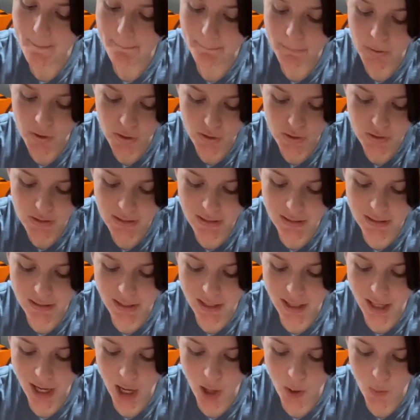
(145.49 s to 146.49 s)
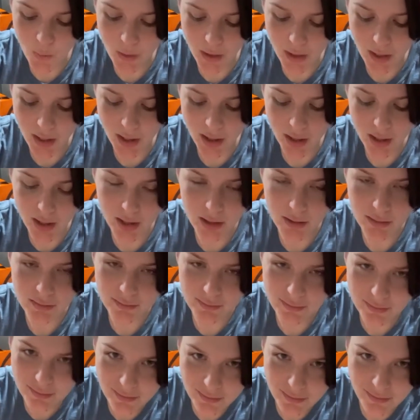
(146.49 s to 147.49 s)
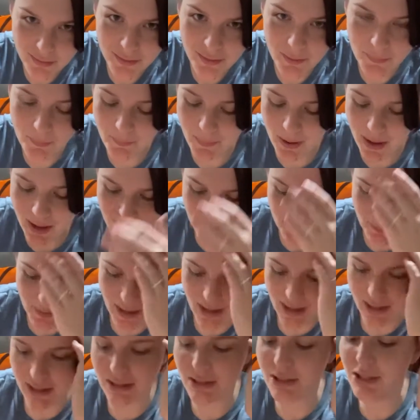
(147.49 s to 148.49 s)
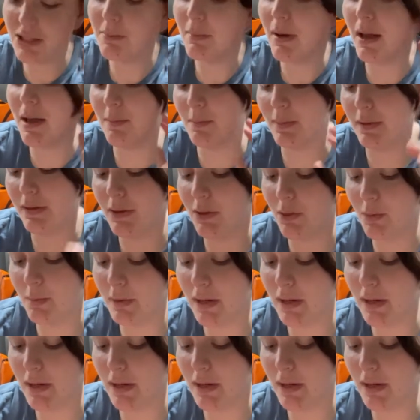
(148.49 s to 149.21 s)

Personally, I know like my packaging might be a little bit